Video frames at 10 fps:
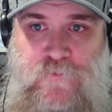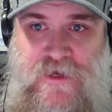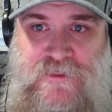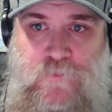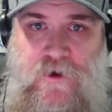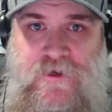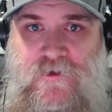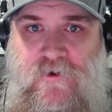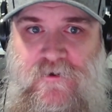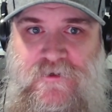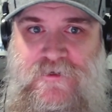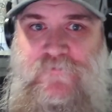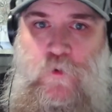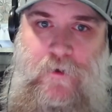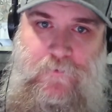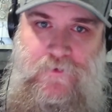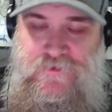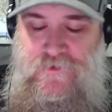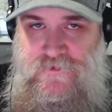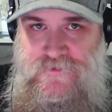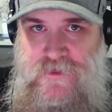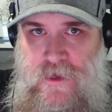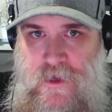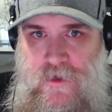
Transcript: best bargain card giveaway results.